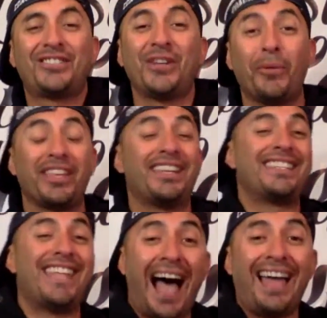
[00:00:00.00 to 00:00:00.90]
And so
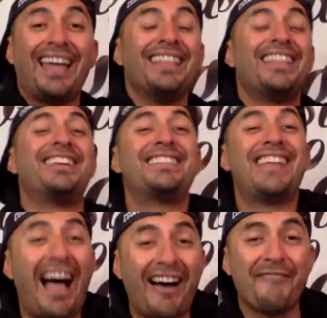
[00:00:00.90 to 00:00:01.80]
the
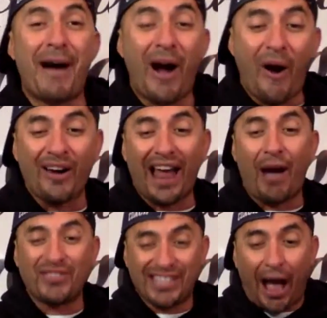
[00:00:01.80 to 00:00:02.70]
desire of my
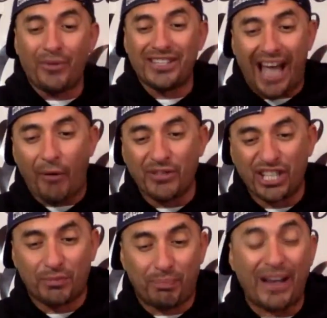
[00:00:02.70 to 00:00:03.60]
heart, I
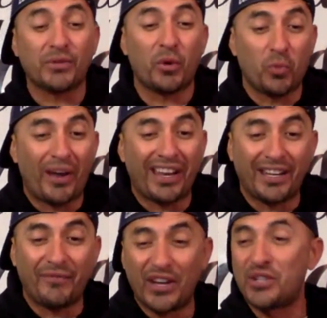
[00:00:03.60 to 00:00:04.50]
was expressing with
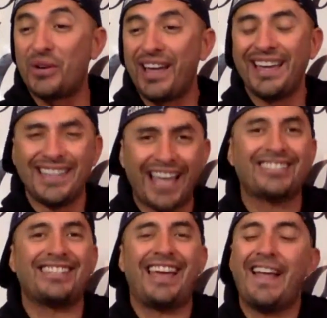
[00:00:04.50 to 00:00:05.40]
one individual
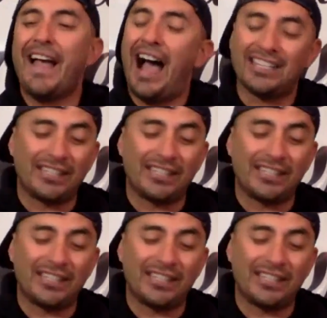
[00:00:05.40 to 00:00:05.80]
yesterday.